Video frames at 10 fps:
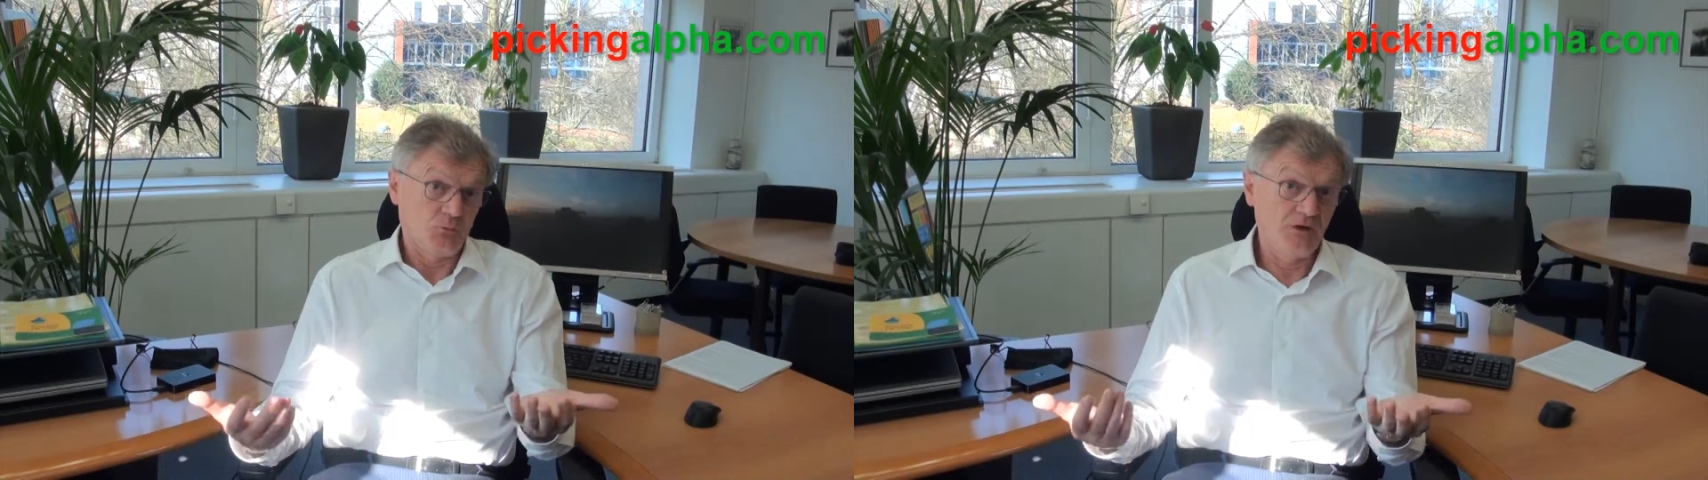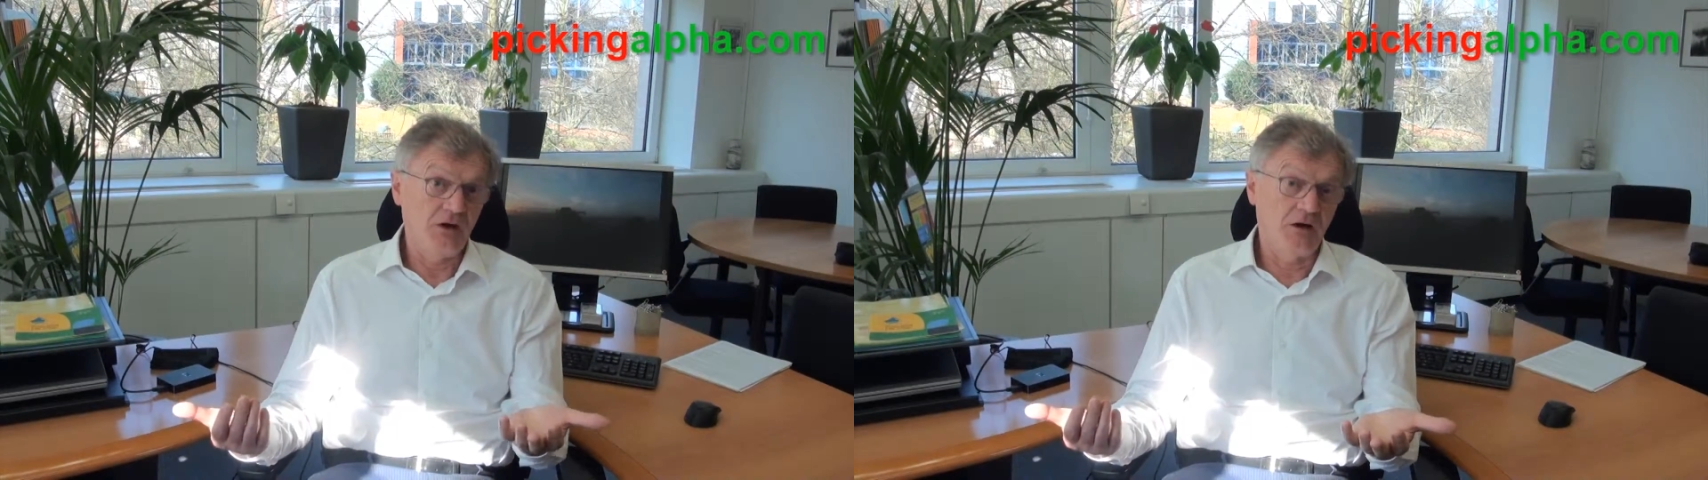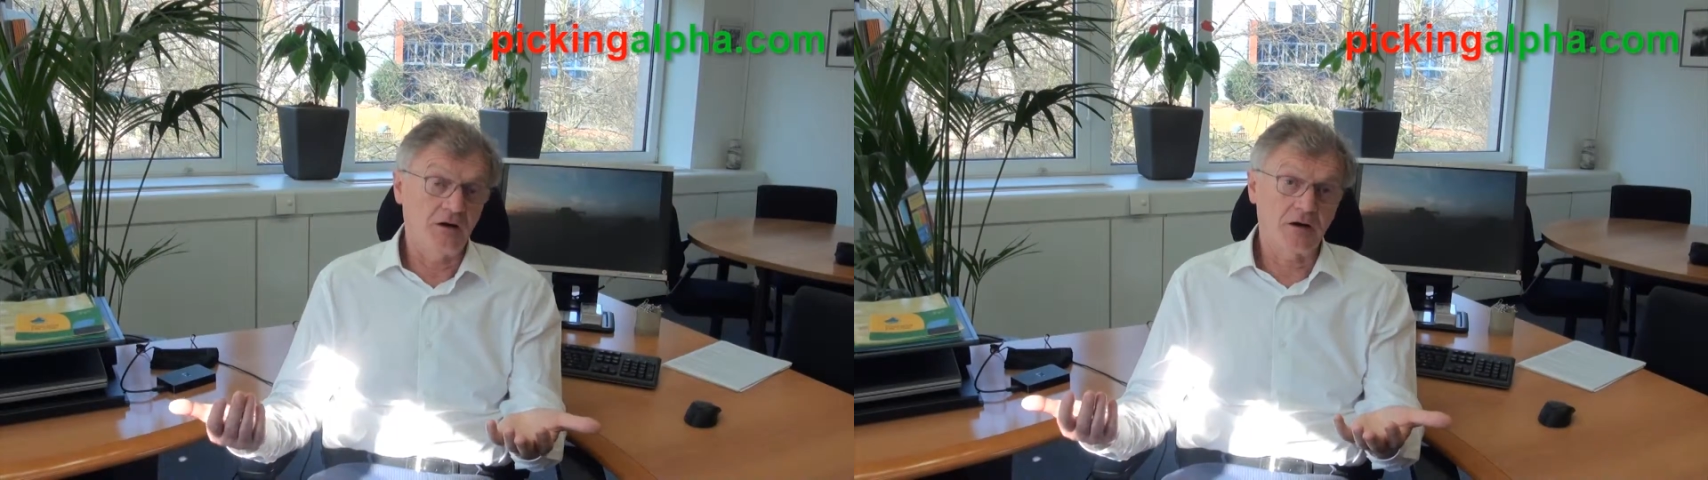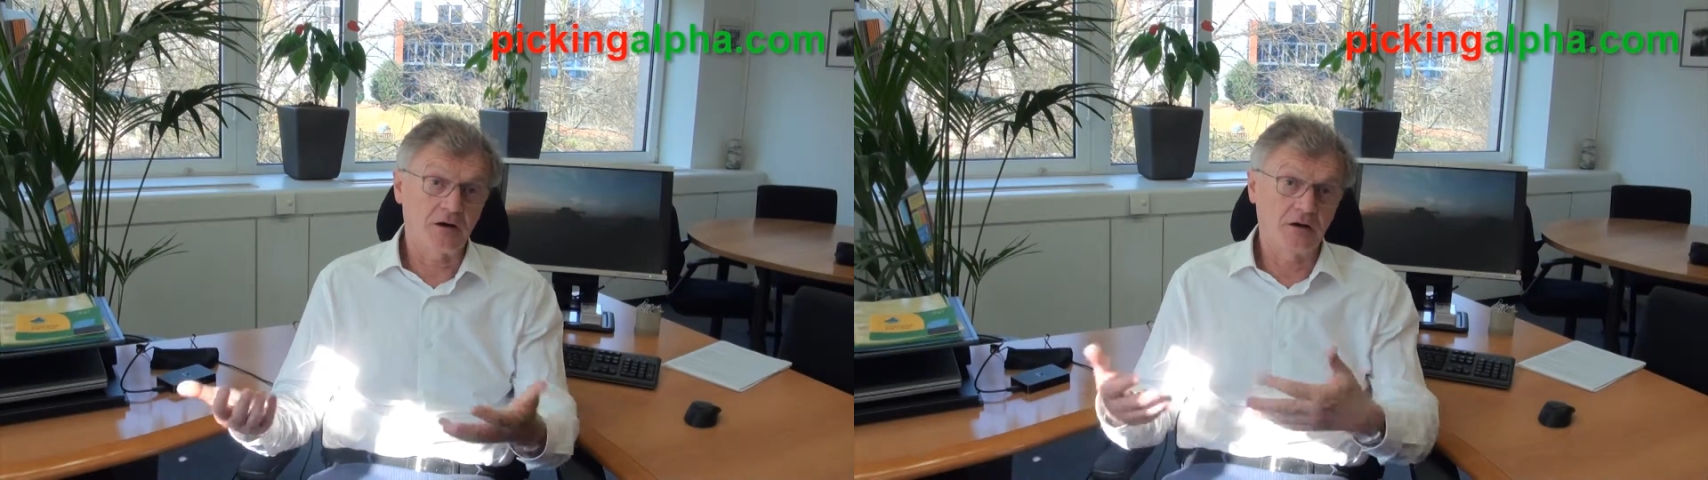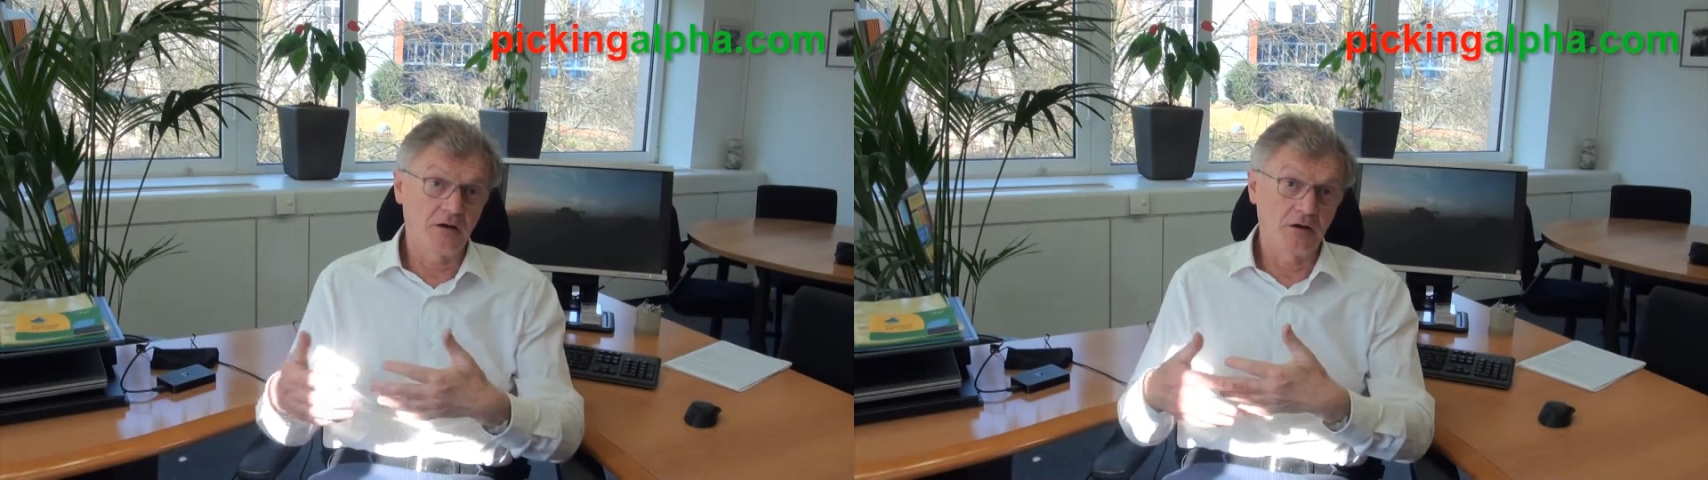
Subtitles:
we are